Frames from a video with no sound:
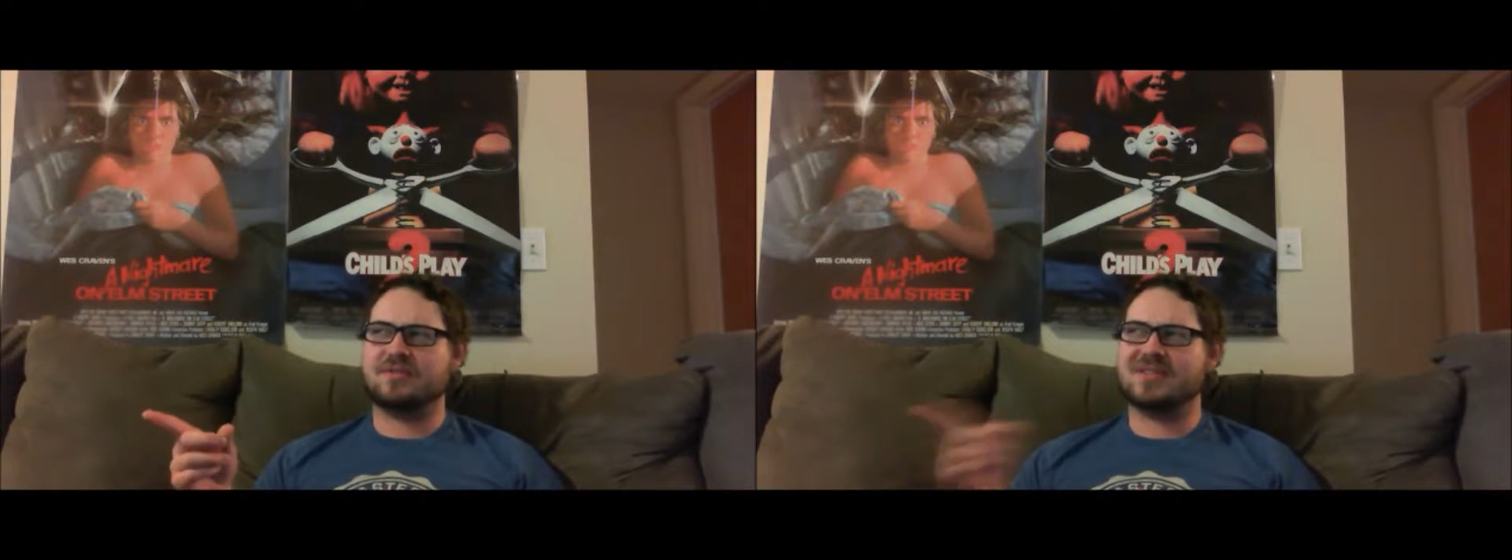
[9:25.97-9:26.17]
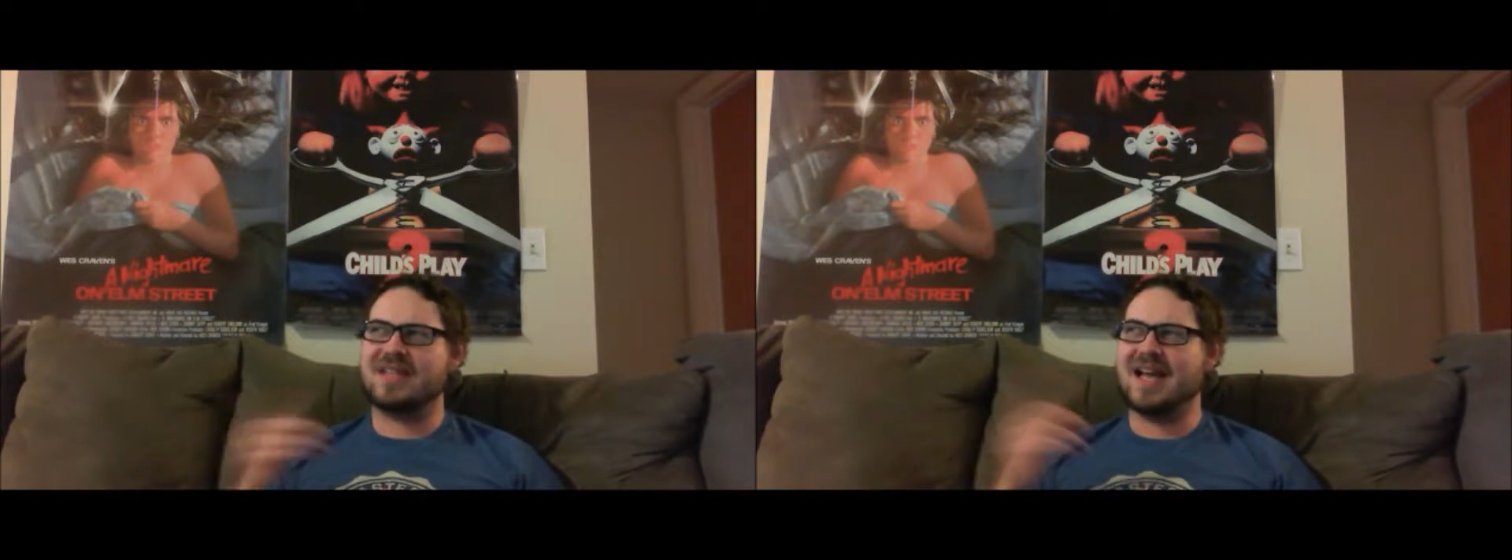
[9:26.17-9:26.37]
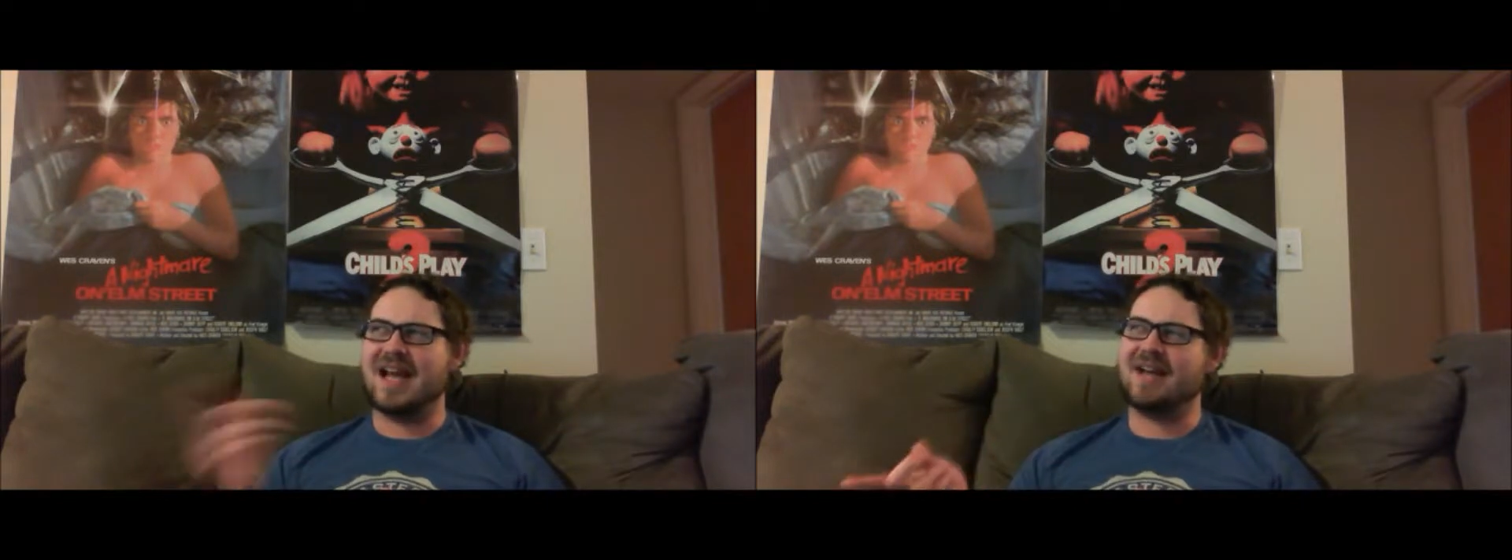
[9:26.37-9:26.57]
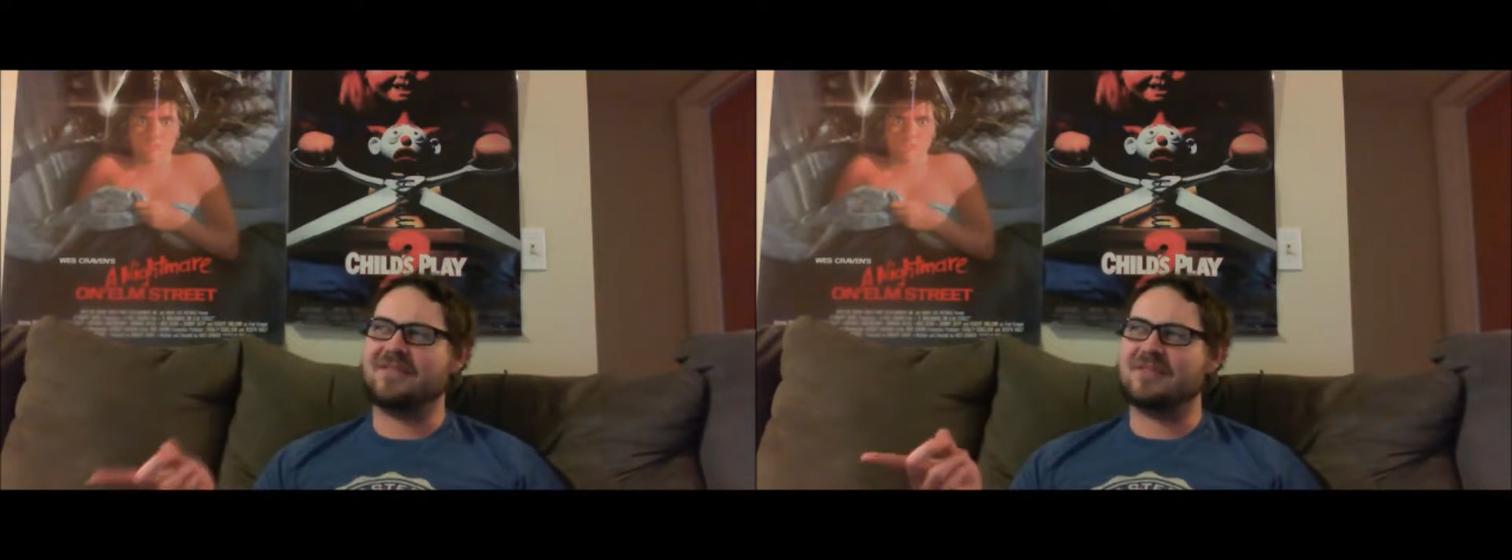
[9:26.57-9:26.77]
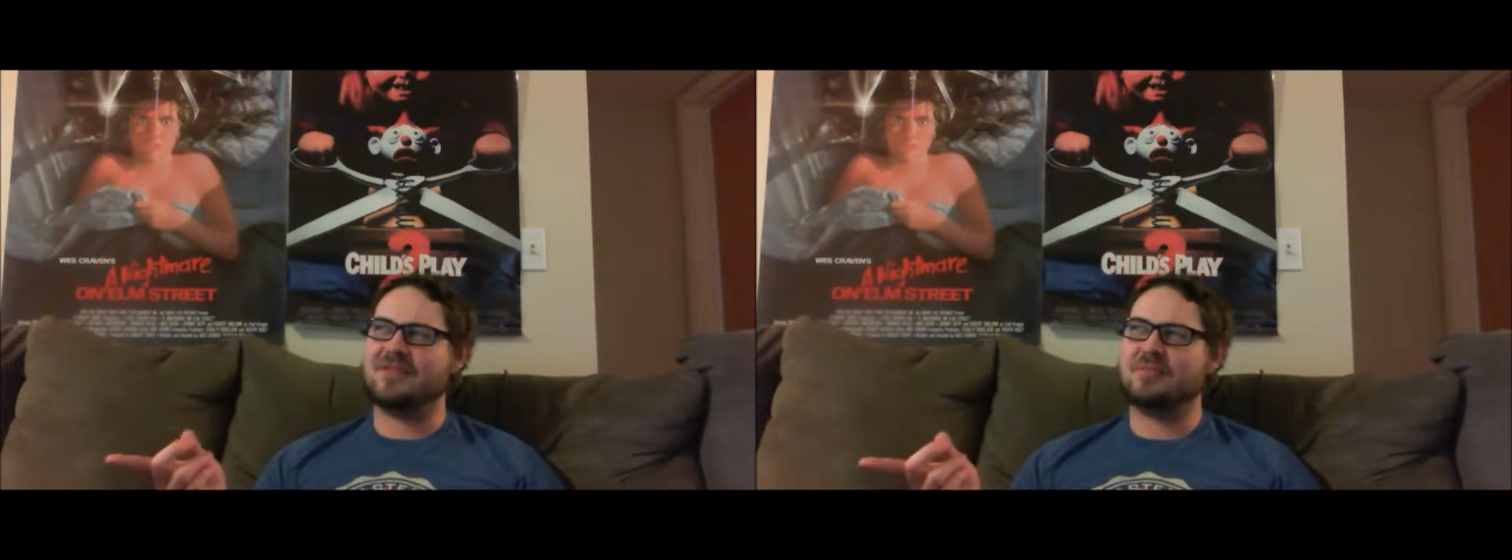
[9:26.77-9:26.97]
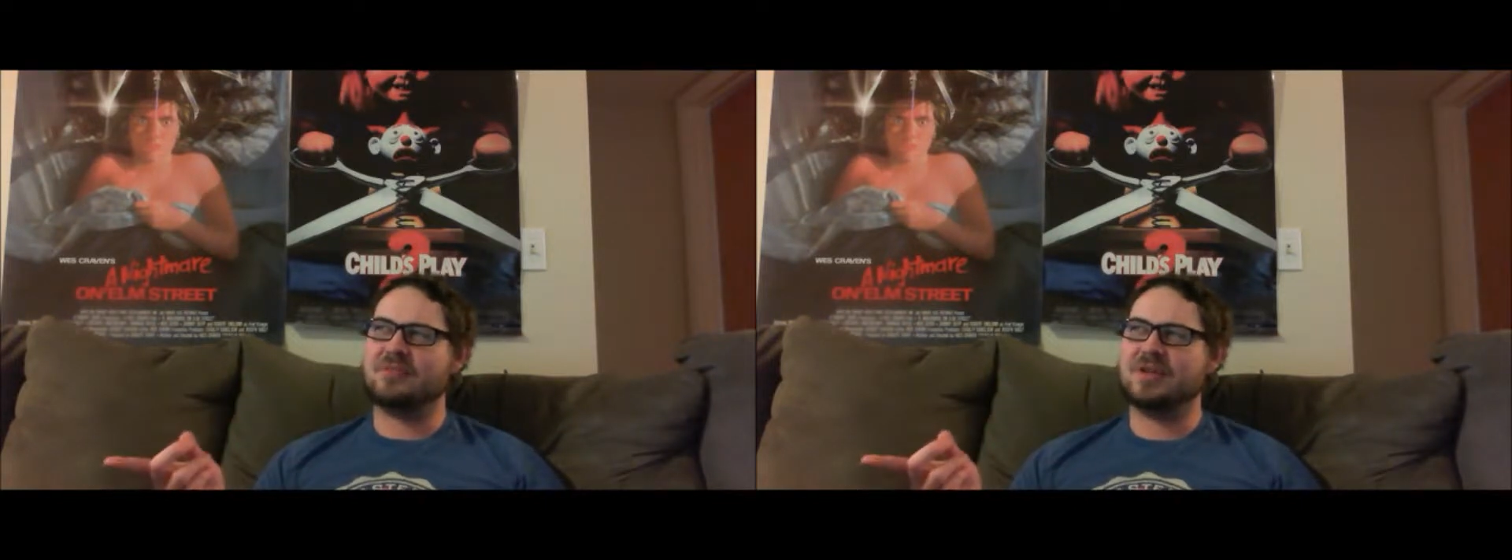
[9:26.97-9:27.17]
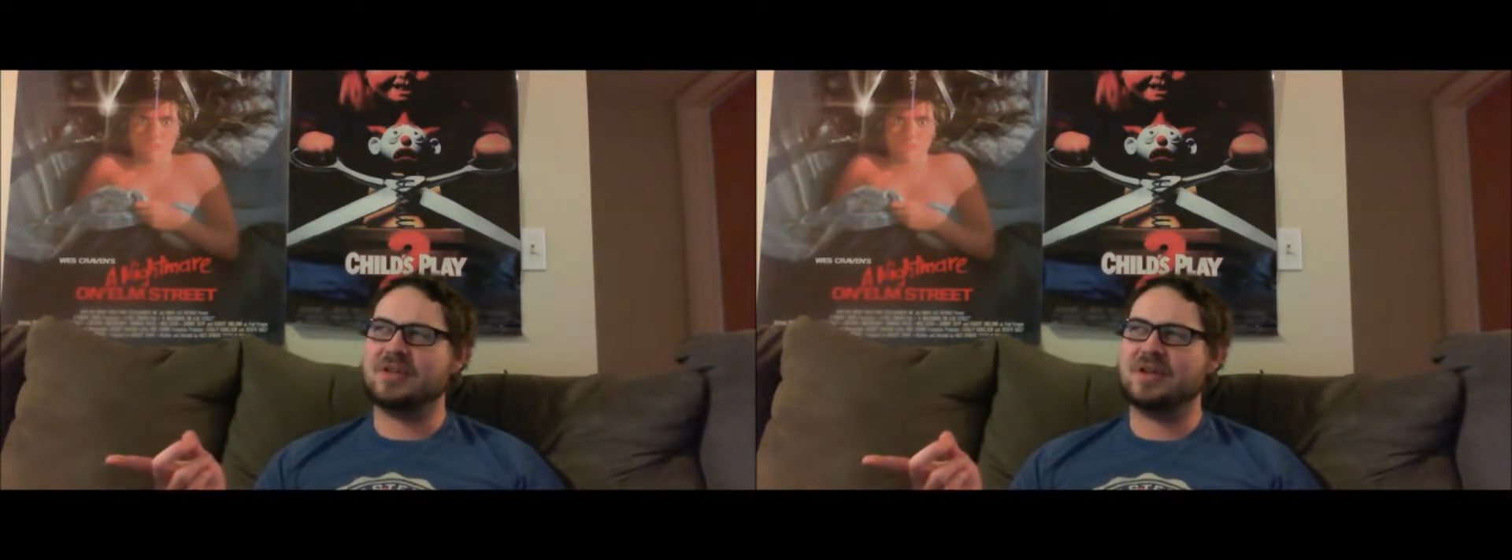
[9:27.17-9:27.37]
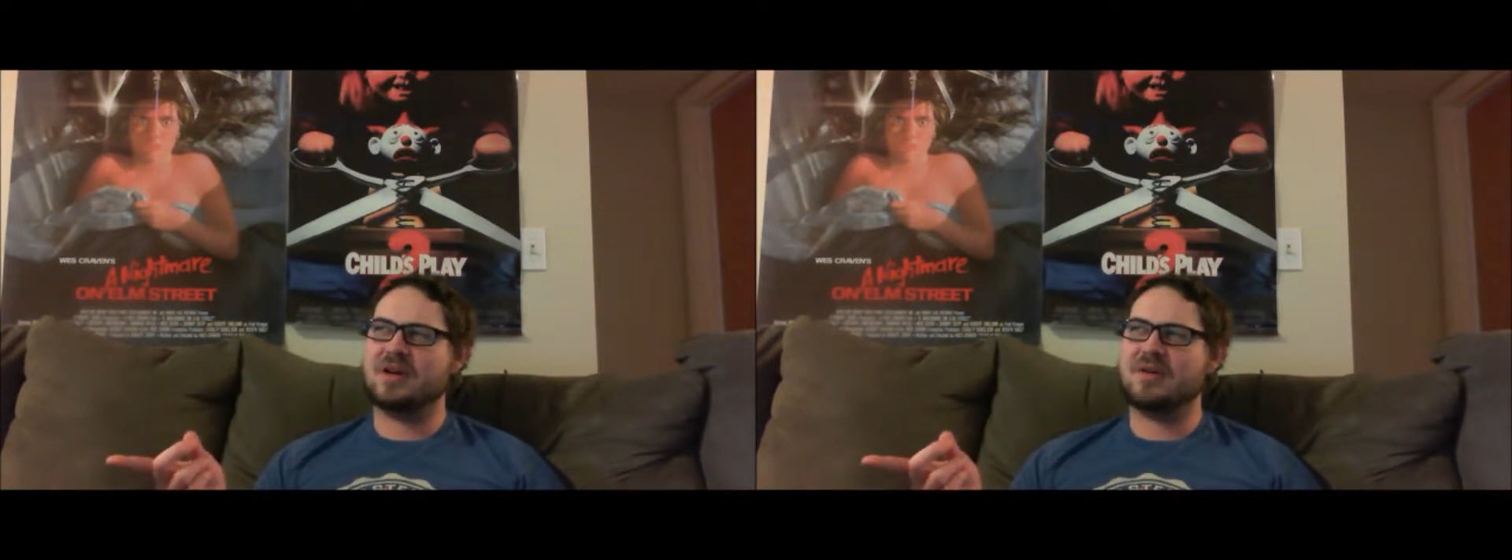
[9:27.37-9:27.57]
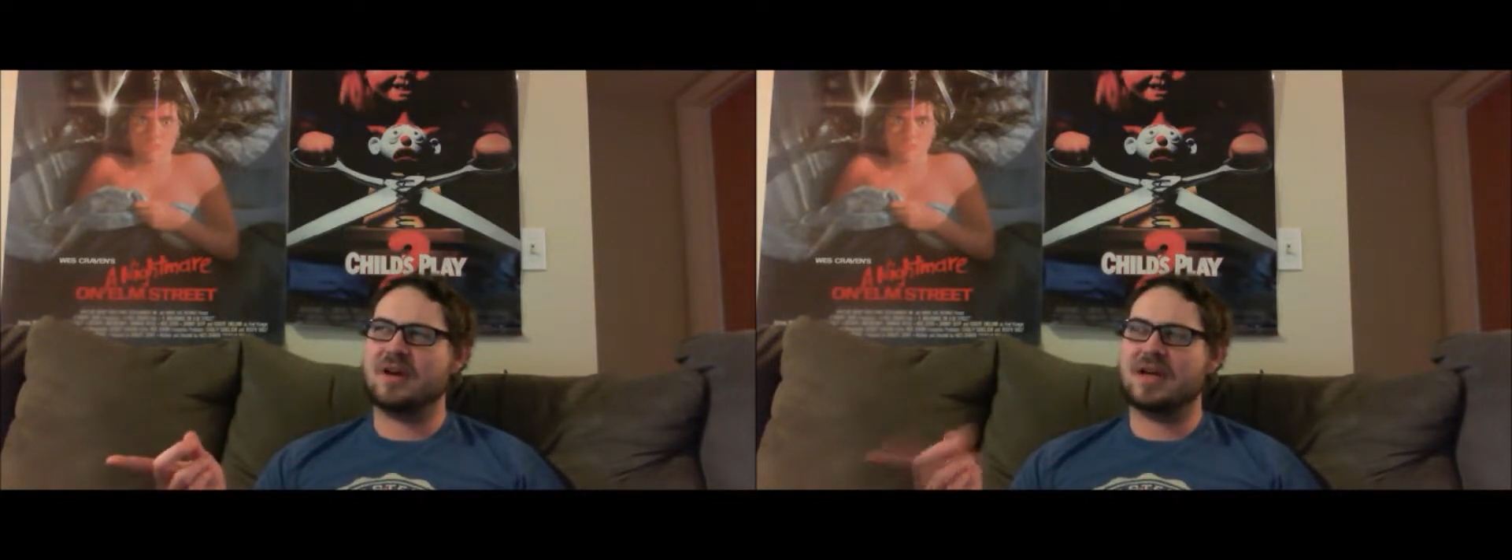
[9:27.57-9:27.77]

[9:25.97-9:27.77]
Was that after the pre-show?